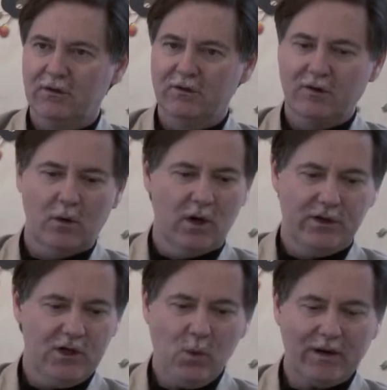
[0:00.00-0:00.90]
So
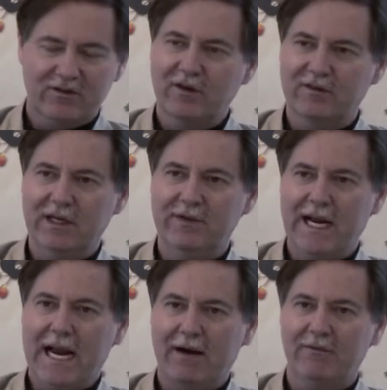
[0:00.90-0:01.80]
the US doesn't
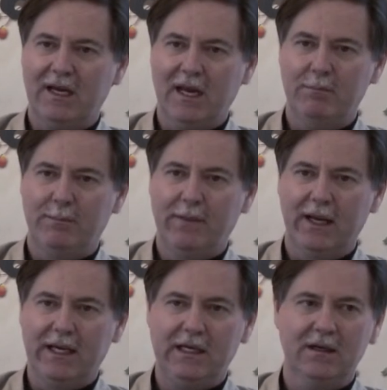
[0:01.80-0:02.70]
even have the
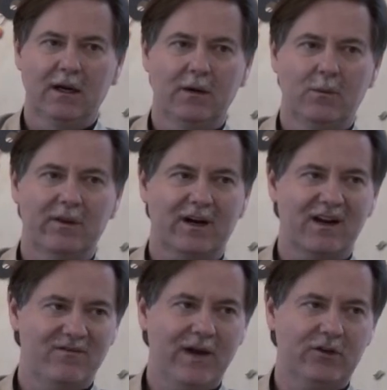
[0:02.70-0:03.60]
capability with a
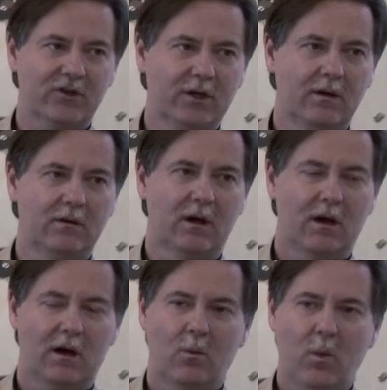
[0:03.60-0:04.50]
conventional
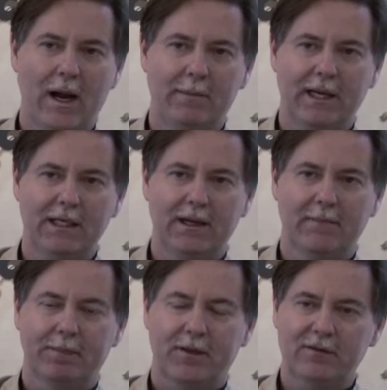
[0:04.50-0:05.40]
weapon
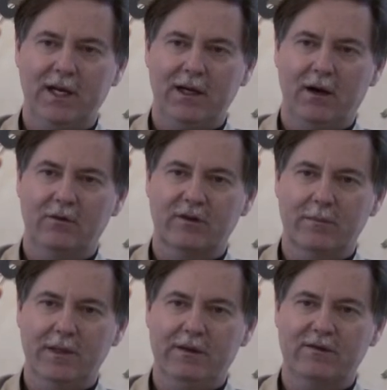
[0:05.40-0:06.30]
to take out
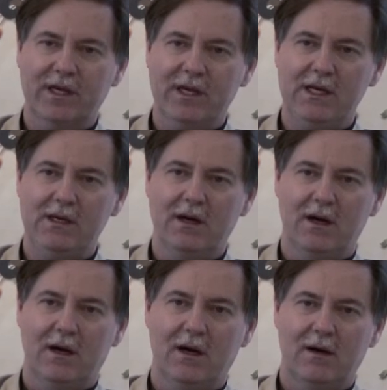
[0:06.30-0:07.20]
some of these key
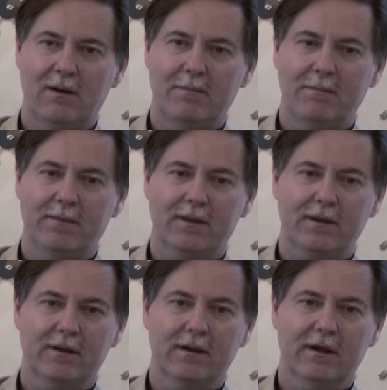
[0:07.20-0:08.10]

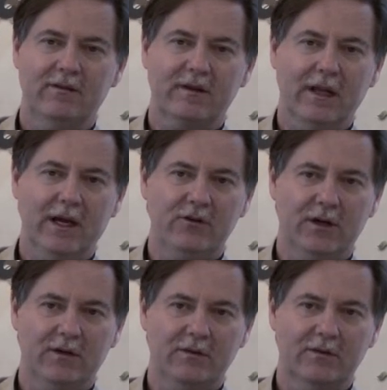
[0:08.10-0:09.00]

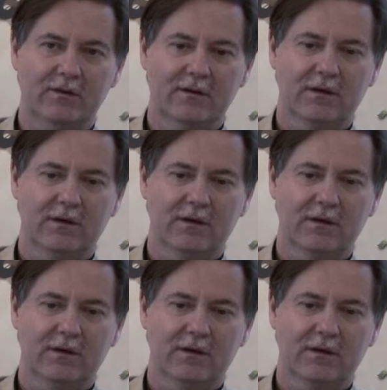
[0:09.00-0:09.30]
installations.